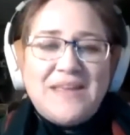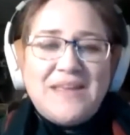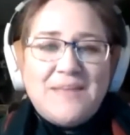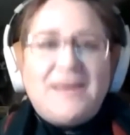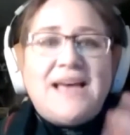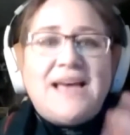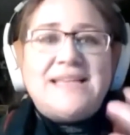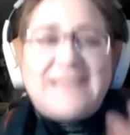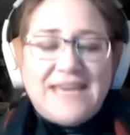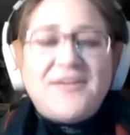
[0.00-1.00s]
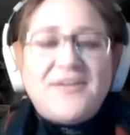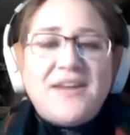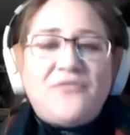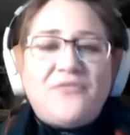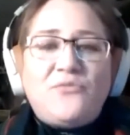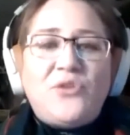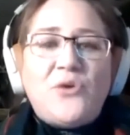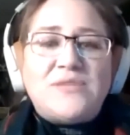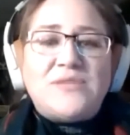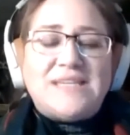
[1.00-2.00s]
Because even if
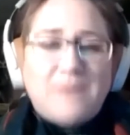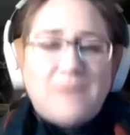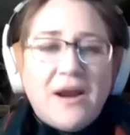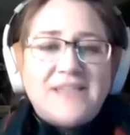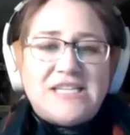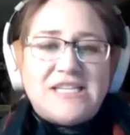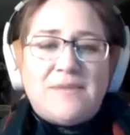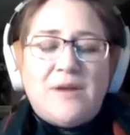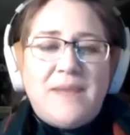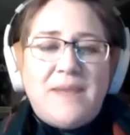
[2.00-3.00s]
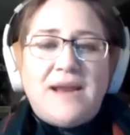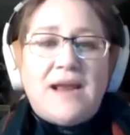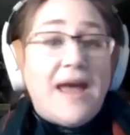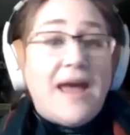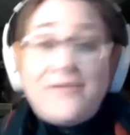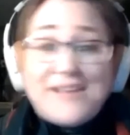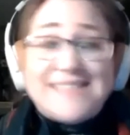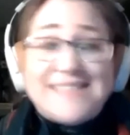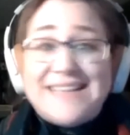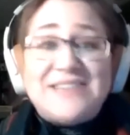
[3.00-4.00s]
those experiences could be repeated every
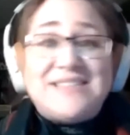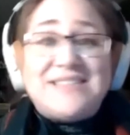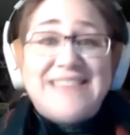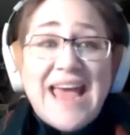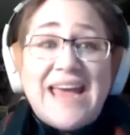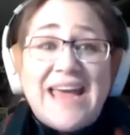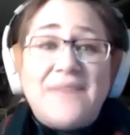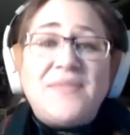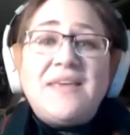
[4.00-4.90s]
single day,